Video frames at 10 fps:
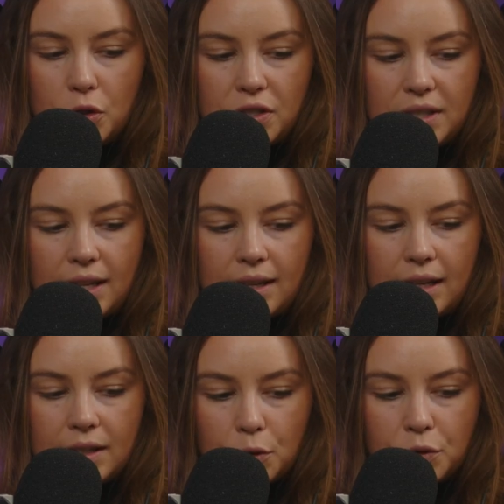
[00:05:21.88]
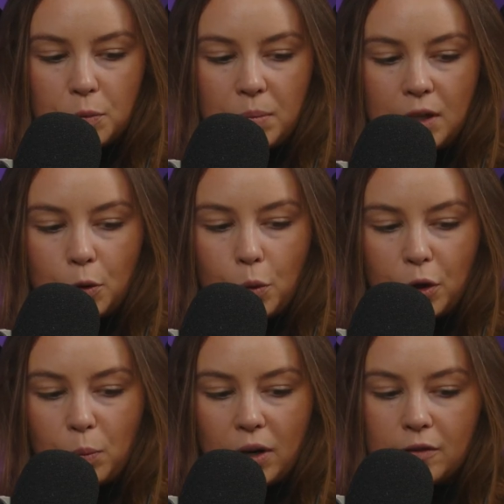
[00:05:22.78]
said that he has also been,
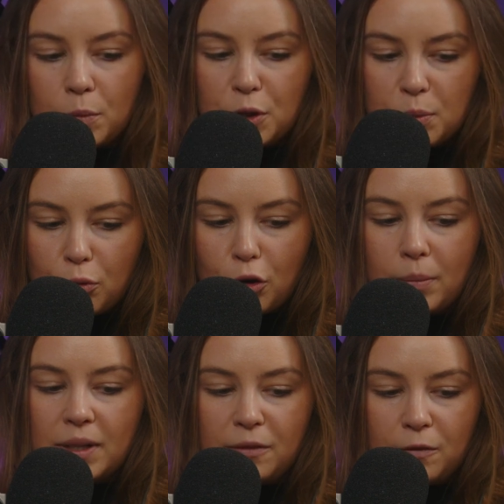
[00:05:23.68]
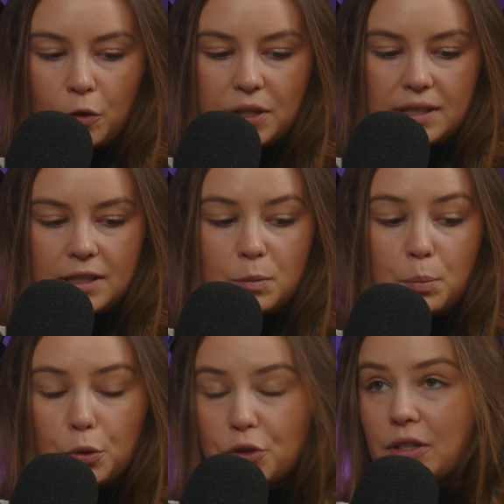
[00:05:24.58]
quote, one of the most prominent voices
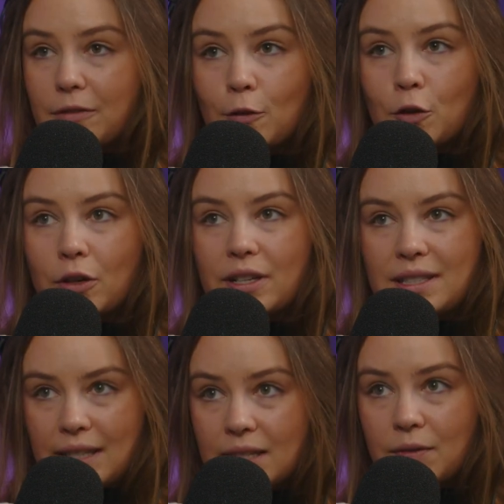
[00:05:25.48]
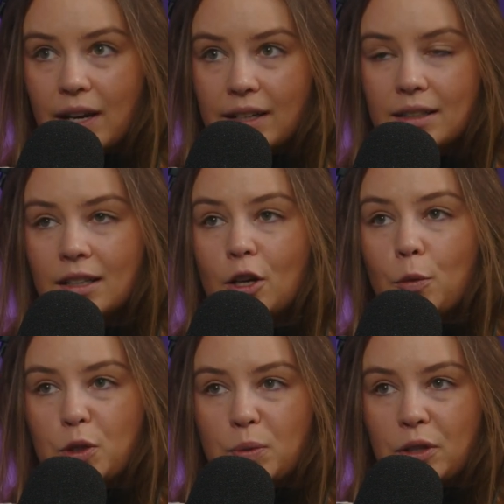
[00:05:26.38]
pushing for a ceasefire,
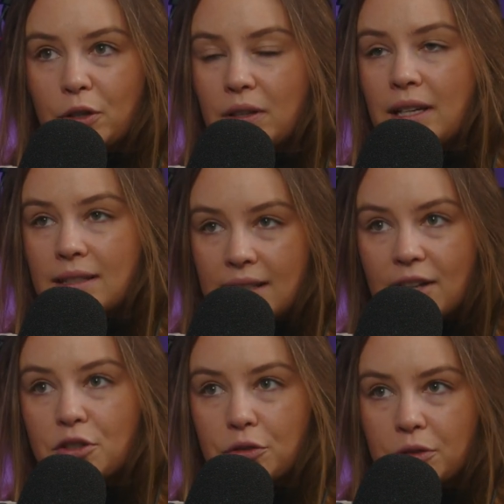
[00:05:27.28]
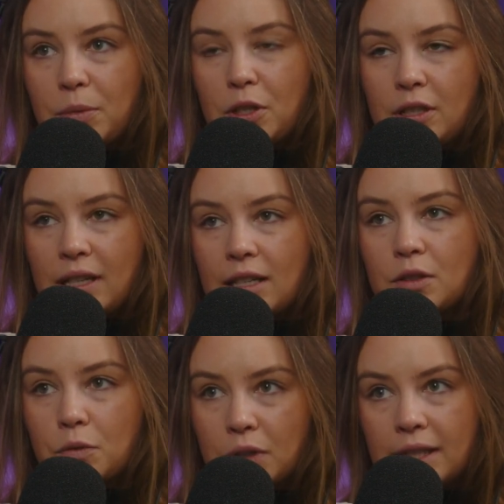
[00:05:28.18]
which we know the international community
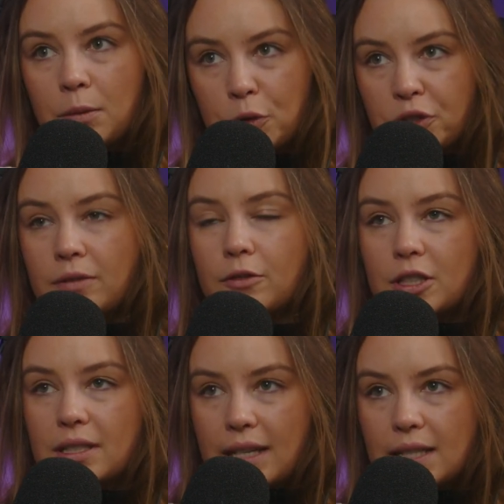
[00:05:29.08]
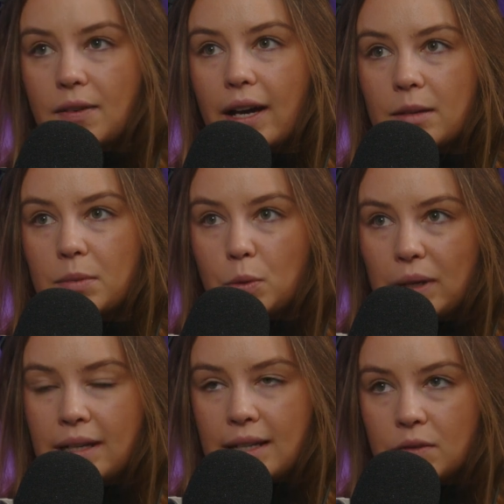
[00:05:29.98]
is really pushing for a ceasefire
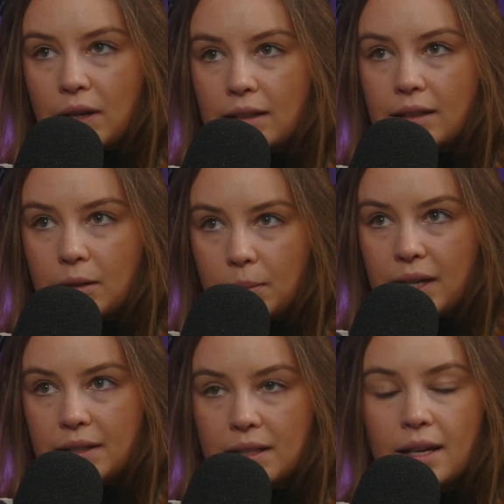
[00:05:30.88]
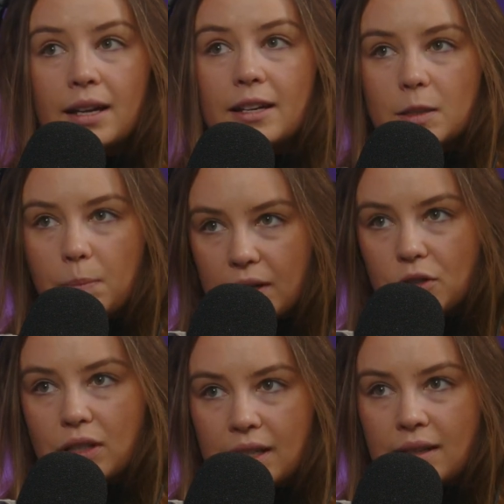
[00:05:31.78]
between Israel and Hamas,
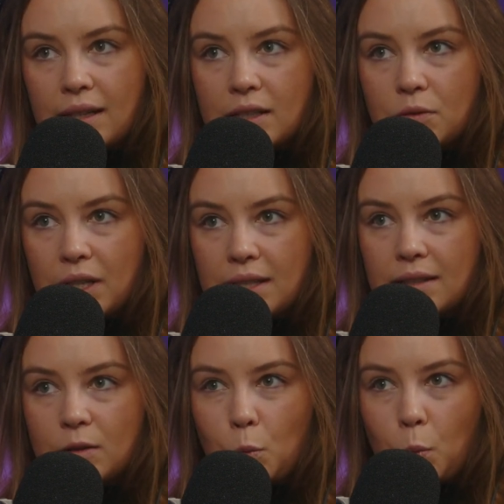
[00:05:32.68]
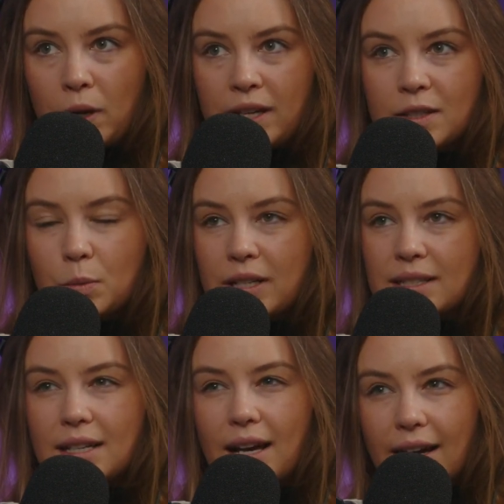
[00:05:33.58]
especially in these recent weeks where
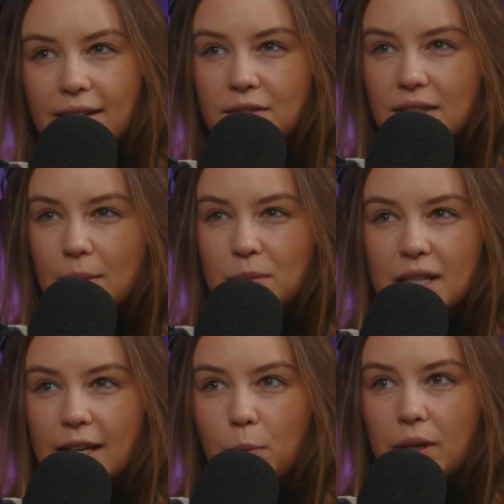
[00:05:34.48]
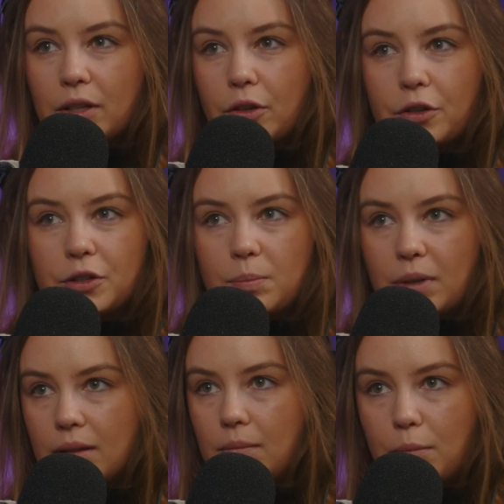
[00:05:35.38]
it's kind of seemed like we're close,
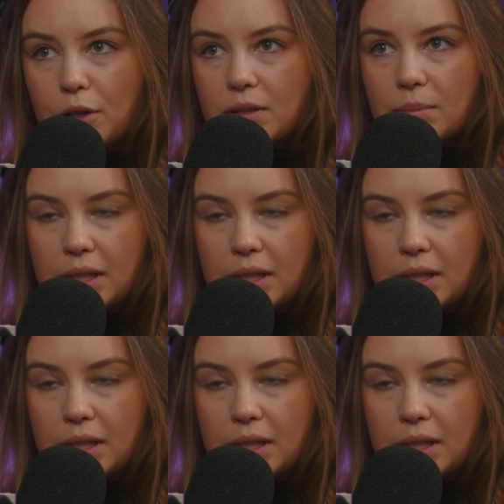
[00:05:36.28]
but possibly